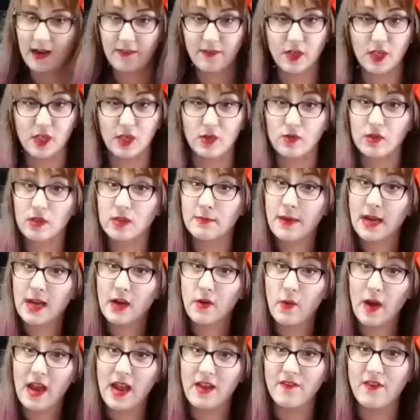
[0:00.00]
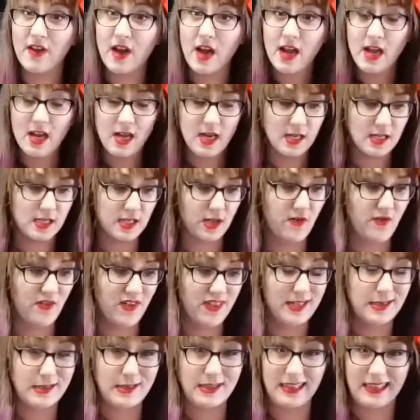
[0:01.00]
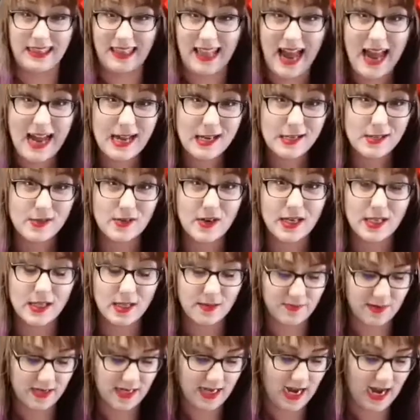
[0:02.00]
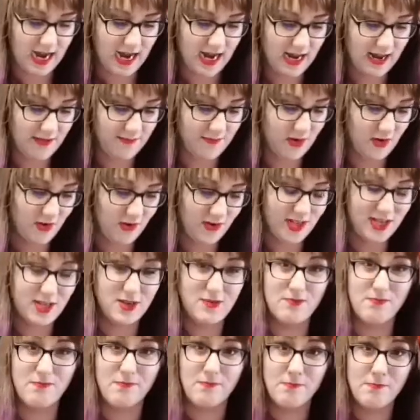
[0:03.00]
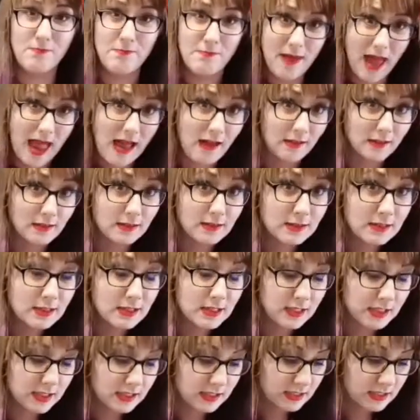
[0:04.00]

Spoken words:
I have to use the microwave. So for this last recipe, I am going to melt